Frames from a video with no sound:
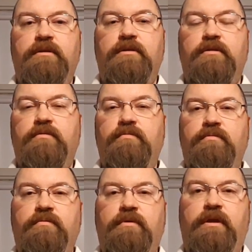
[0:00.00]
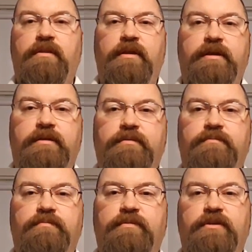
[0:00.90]
you know uh, they're not going to
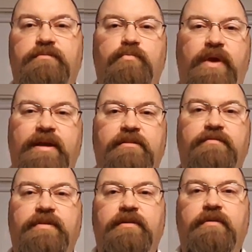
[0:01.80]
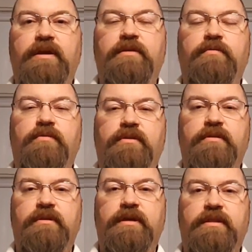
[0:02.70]
you know wag their finger at you or
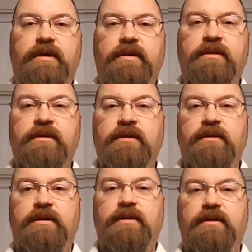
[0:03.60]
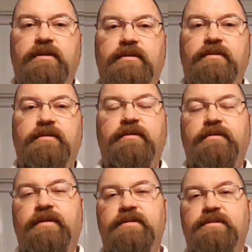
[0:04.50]
anything like that and uh,
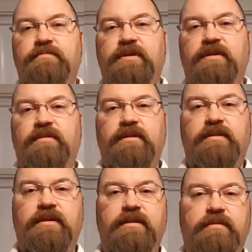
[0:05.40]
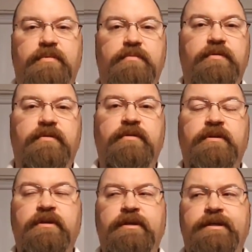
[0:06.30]
that's something i think that a lot of people are
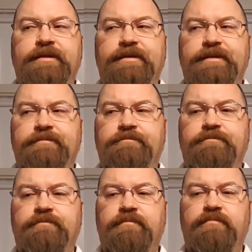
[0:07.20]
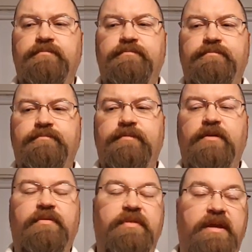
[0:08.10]
um, you know
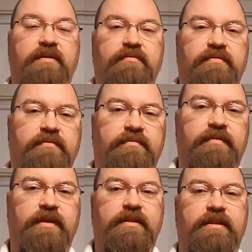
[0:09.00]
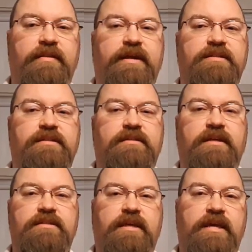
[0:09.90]
think of that, that that's
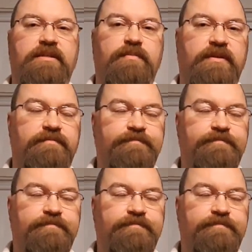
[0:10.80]
that's the case but